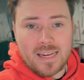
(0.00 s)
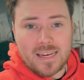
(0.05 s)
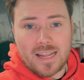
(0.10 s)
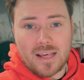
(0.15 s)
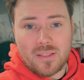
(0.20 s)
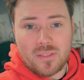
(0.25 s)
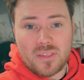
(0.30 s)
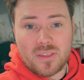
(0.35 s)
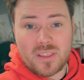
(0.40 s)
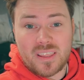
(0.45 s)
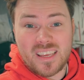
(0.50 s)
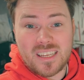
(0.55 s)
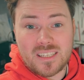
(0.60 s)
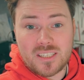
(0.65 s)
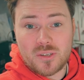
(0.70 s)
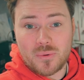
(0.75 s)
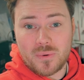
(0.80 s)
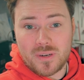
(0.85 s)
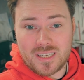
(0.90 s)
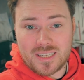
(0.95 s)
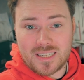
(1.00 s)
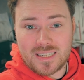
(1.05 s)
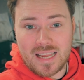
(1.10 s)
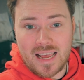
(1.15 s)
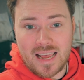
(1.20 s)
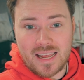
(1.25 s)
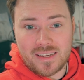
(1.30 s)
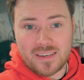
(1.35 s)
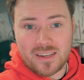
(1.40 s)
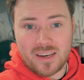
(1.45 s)
Now, the things to
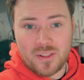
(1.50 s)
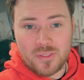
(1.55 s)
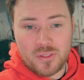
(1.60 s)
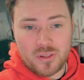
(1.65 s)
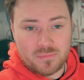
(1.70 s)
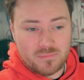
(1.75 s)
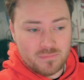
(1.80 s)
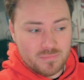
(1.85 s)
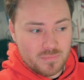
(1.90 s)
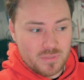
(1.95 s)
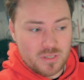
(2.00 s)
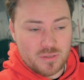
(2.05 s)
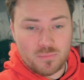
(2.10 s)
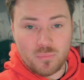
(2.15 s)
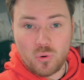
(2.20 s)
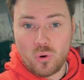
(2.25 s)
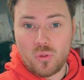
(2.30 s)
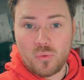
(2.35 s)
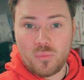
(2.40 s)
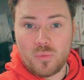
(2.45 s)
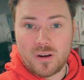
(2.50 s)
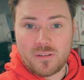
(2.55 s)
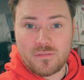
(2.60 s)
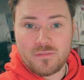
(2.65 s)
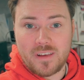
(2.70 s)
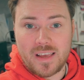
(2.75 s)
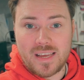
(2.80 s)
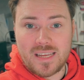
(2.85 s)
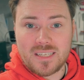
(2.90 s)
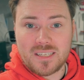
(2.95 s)
understand are that there's more than one
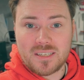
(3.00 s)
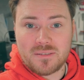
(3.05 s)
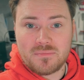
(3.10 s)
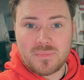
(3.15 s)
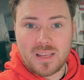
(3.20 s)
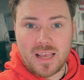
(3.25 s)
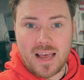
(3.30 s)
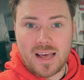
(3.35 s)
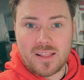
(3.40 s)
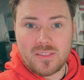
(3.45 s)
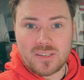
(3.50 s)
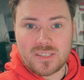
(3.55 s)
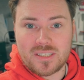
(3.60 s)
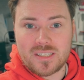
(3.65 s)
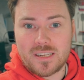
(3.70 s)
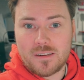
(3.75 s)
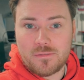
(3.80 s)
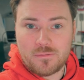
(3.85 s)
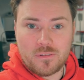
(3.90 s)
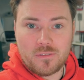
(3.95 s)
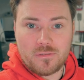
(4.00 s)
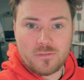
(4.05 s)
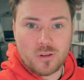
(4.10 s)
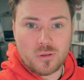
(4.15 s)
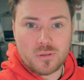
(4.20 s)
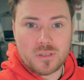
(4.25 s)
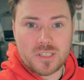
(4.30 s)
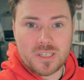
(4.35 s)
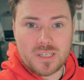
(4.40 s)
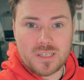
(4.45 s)
phase and there's different
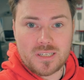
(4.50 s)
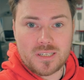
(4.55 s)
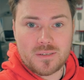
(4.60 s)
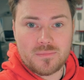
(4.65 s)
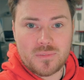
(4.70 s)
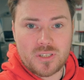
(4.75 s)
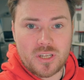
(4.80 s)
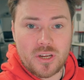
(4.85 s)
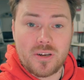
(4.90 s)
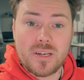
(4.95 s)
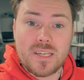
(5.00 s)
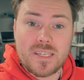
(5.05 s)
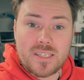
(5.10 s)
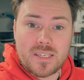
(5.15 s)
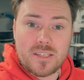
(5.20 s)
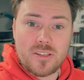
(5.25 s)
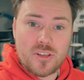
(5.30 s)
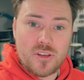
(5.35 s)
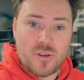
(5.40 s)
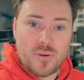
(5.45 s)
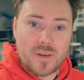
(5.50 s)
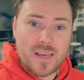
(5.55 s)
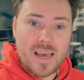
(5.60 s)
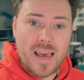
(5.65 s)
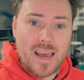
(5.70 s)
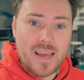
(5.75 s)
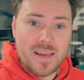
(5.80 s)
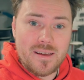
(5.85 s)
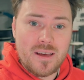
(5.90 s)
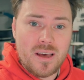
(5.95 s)
voltages. So, at least in the
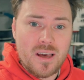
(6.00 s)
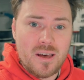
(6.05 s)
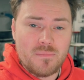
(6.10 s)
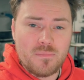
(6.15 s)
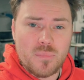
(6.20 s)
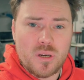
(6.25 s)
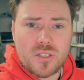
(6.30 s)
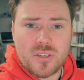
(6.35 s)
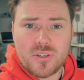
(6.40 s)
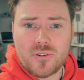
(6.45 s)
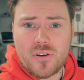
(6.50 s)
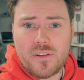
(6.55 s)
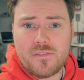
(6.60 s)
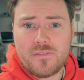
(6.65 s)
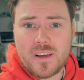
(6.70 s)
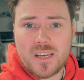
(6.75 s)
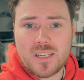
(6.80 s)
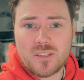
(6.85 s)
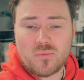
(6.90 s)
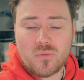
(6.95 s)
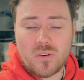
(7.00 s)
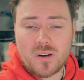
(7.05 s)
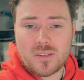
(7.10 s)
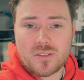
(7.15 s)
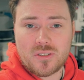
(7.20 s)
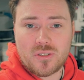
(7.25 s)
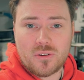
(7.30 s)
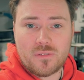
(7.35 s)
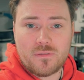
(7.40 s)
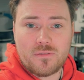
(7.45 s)
UK, most three phase
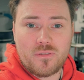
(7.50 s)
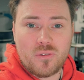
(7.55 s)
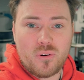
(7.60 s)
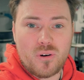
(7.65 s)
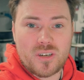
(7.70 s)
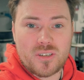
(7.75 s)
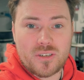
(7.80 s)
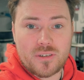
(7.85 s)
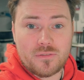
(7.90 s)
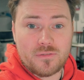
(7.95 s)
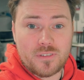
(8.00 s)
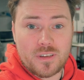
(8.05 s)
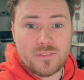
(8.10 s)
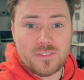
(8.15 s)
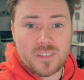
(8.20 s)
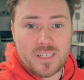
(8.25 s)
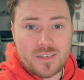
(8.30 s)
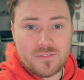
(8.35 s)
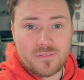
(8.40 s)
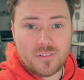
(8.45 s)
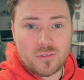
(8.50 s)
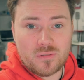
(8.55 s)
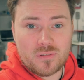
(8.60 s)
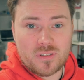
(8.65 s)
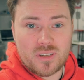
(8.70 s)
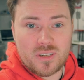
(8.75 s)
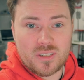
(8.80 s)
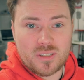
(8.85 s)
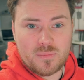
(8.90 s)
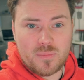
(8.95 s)
runs on 415
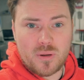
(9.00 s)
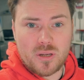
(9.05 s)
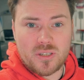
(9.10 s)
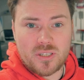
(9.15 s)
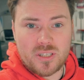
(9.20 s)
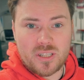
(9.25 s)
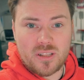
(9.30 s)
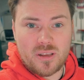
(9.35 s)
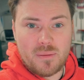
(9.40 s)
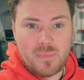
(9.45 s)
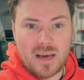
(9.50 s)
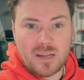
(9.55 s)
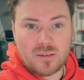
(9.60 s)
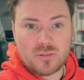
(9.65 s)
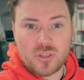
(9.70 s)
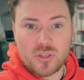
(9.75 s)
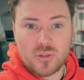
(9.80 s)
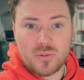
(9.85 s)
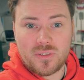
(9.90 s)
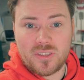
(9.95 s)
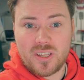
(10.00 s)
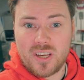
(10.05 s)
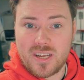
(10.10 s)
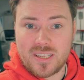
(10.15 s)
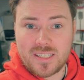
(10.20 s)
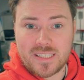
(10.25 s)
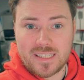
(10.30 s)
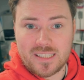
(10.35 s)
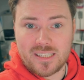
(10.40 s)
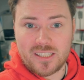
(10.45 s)
volts as opposed to the about
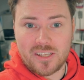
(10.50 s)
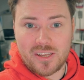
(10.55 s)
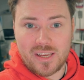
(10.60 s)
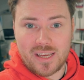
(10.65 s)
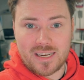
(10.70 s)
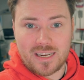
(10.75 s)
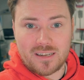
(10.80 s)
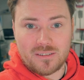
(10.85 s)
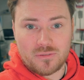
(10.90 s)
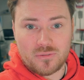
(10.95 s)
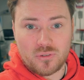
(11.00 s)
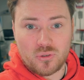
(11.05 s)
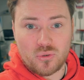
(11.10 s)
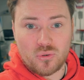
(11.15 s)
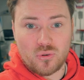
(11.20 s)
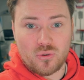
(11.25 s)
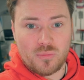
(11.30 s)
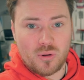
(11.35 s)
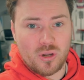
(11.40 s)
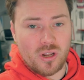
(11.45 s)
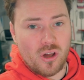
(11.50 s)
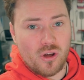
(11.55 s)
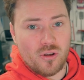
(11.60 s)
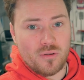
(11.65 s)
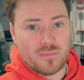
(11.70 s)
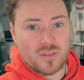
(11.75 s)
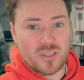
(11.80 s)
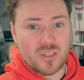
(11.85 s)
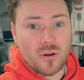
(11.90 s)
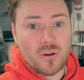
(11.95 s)
230 that you get out of your normal
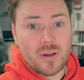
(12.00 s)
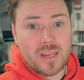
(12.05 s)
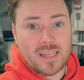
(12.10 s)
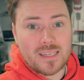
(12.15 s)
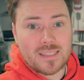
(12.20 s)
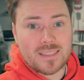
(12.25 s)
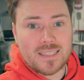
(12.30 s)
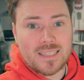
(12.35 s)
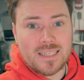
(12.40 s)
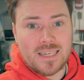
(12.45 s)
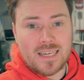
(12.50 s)
home socket.